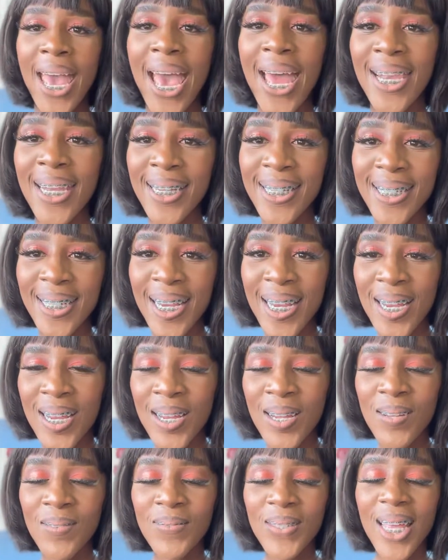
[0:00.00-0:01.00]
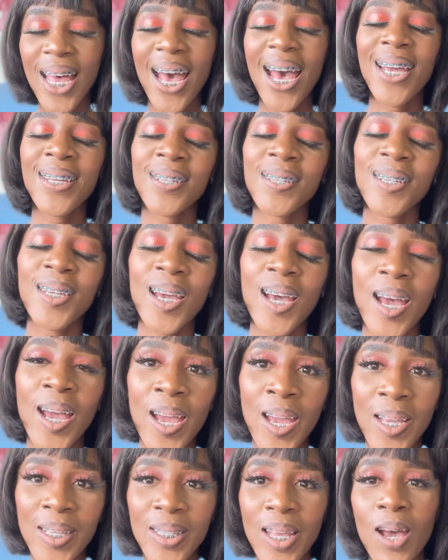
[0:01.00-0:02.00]
Hello James, how you
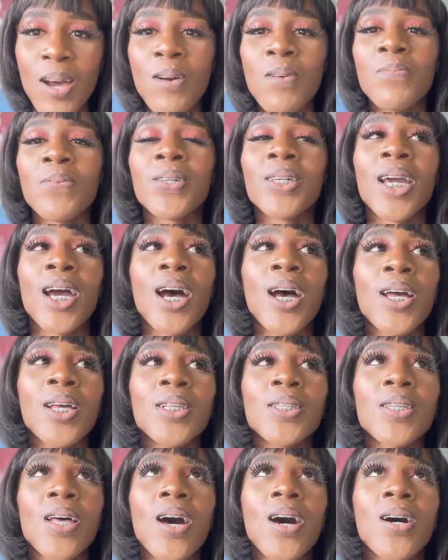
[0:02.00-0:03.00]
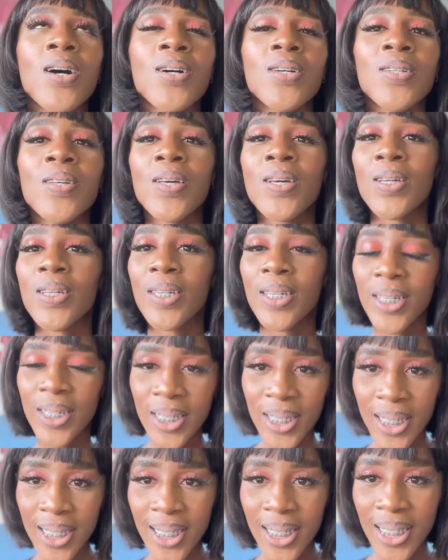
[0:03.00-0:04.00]
guys? I hope you guys are
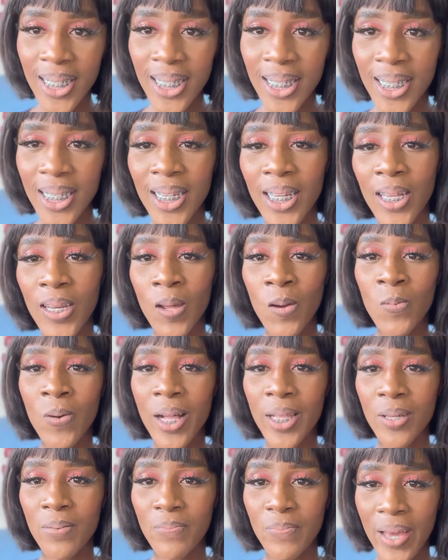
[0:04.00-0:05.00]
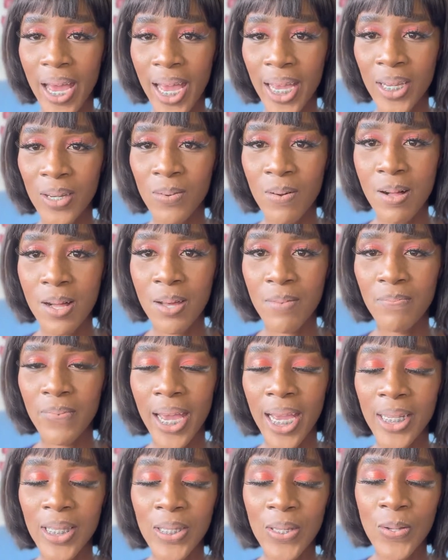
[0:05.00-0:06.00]
good. Welcome back
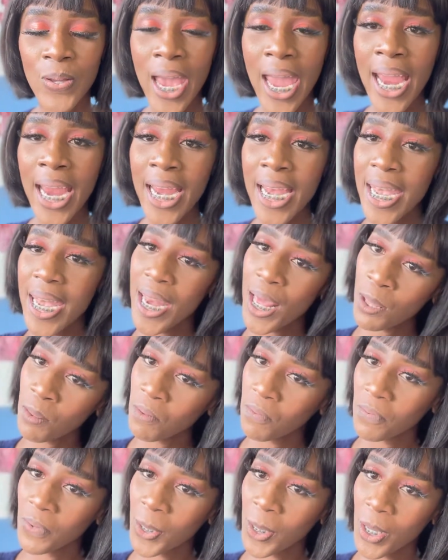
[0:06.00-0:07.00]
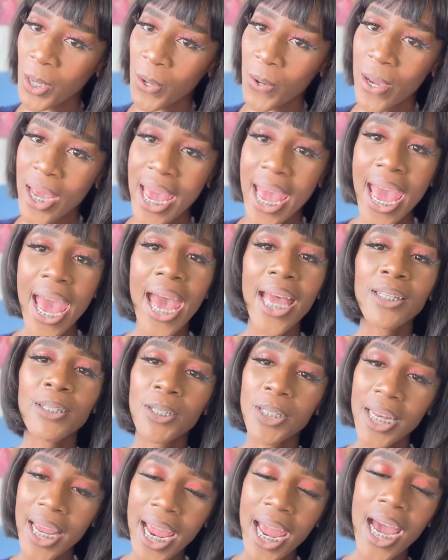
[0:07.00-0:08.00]
to another video. And
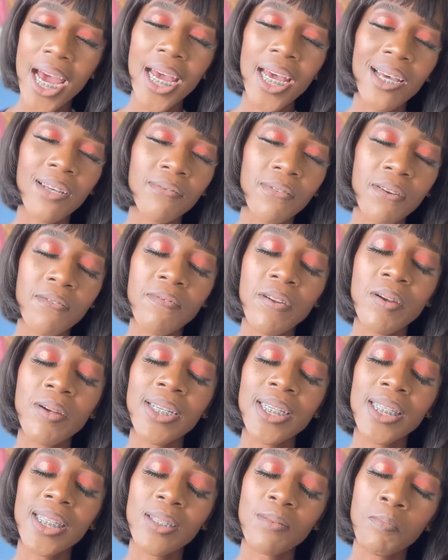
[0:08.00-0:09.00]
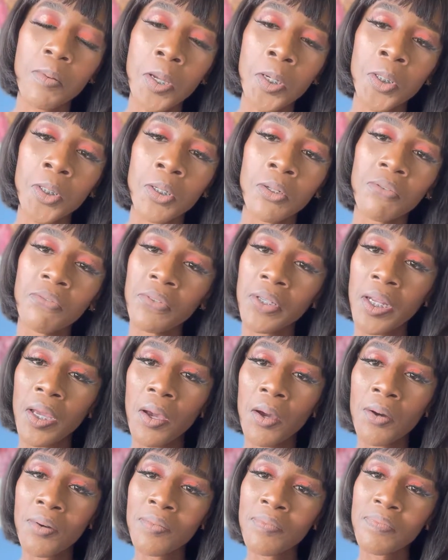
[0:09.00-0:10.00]
today I have a very special
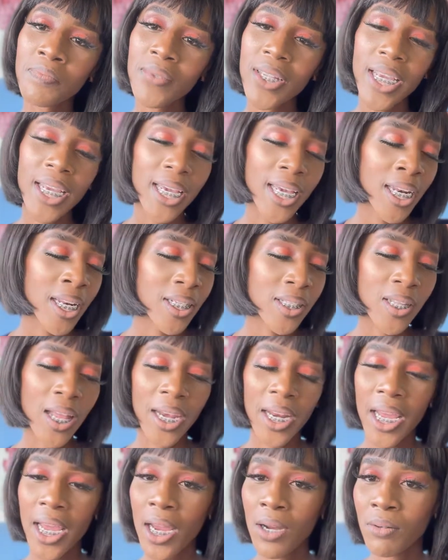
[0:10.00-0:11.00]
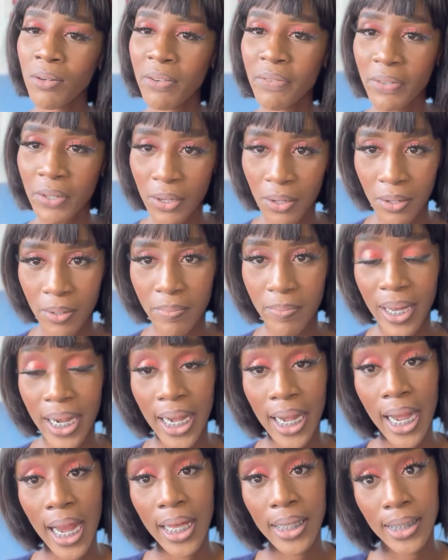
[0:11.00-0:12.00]
video. It is not a hair review, but
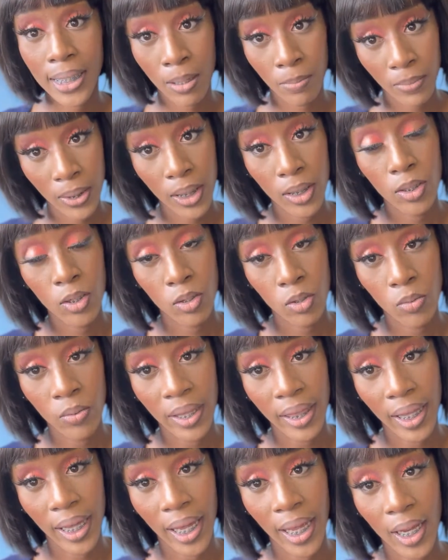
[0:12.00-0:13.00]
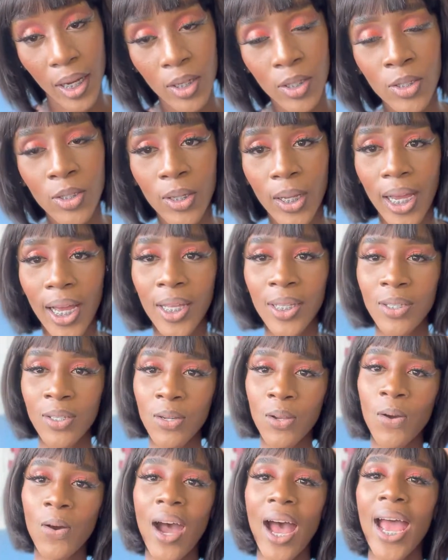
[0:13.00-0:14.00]
it has something to do with hair because you guys
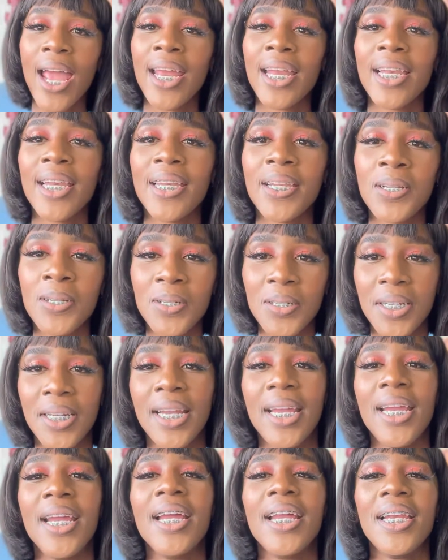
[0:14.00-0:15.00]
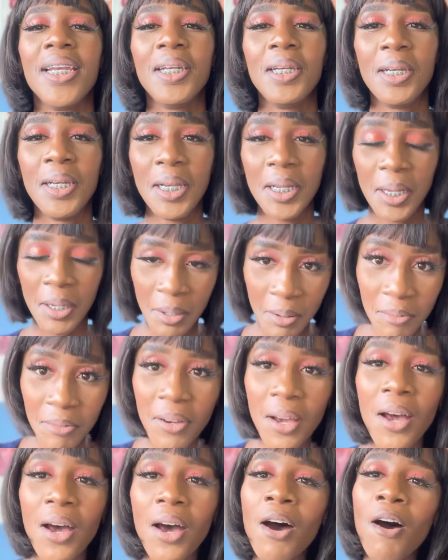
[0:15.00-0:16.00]
know I literally live
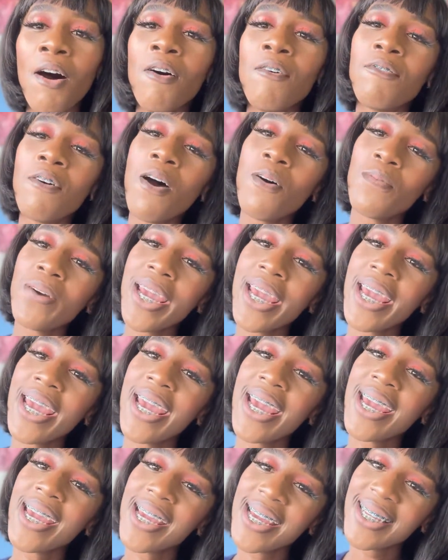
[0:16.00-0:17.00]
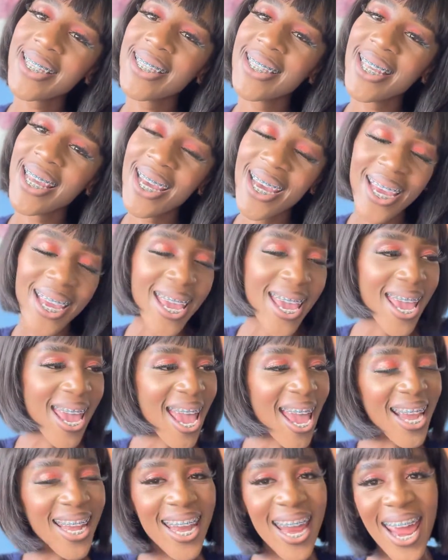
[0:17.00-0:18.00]
for wigs
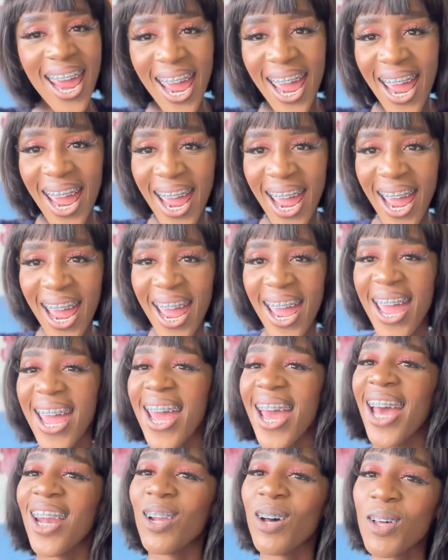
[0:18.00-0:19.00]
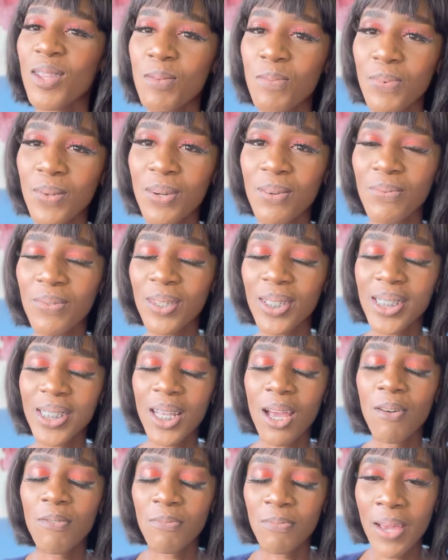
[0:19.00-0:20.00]
and hair and all the beautiful
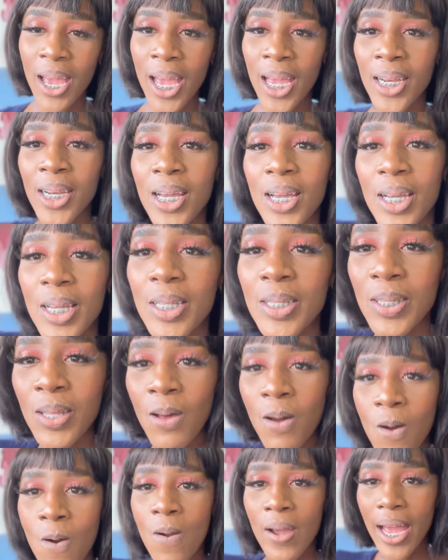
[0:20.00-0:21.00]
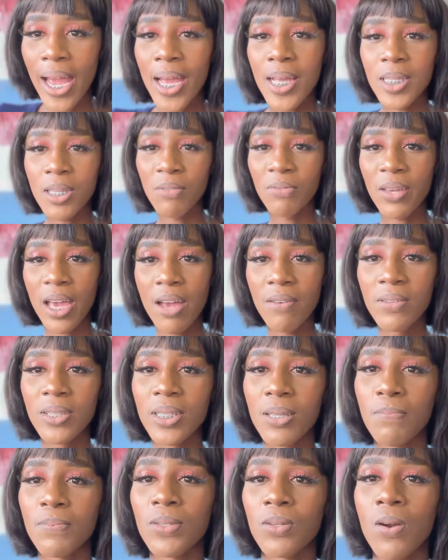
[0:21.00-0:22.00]
stuff, man. So guys, if you haven't
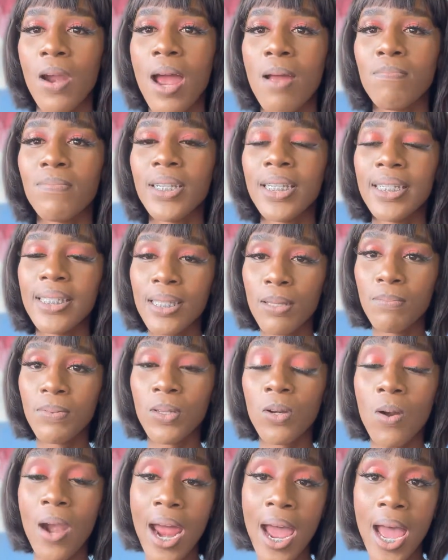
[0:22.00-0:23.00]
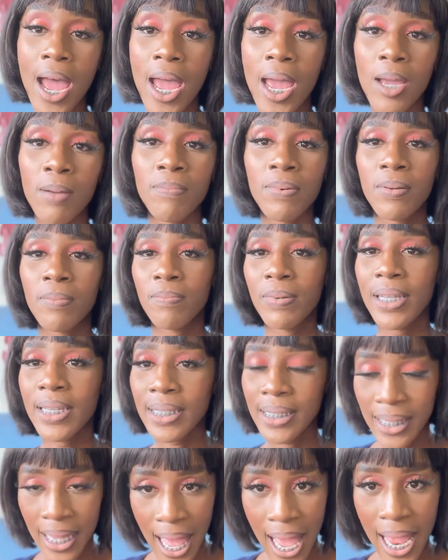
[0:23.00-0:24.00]
subscribed,
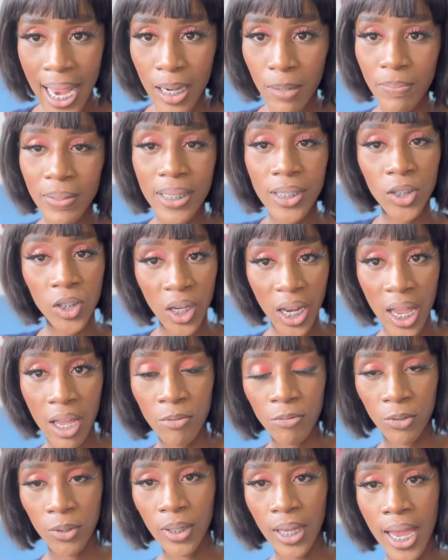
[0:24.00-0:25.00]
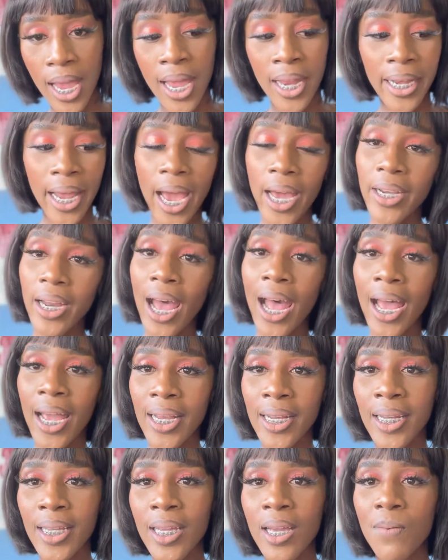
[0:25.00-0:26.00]
please like, please share if you can. I'd
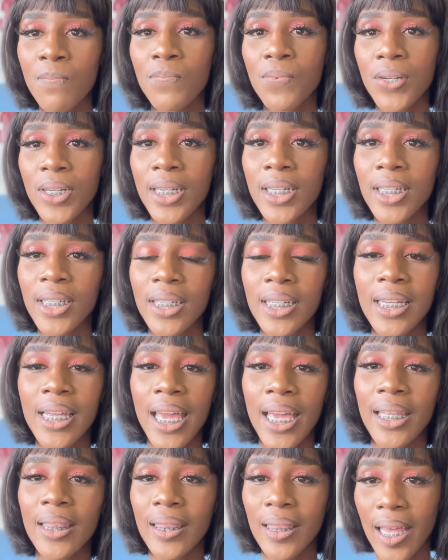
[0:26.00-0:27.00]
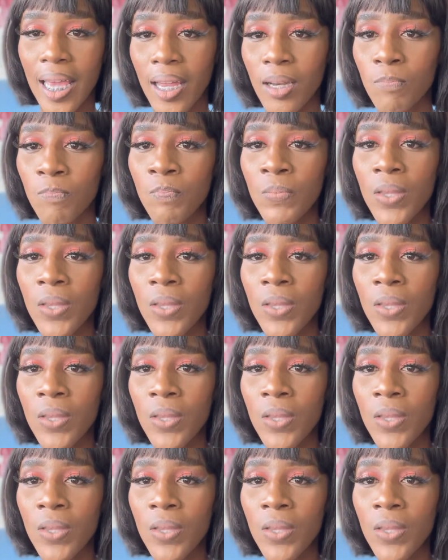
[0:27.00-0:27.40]
highly appreciate that.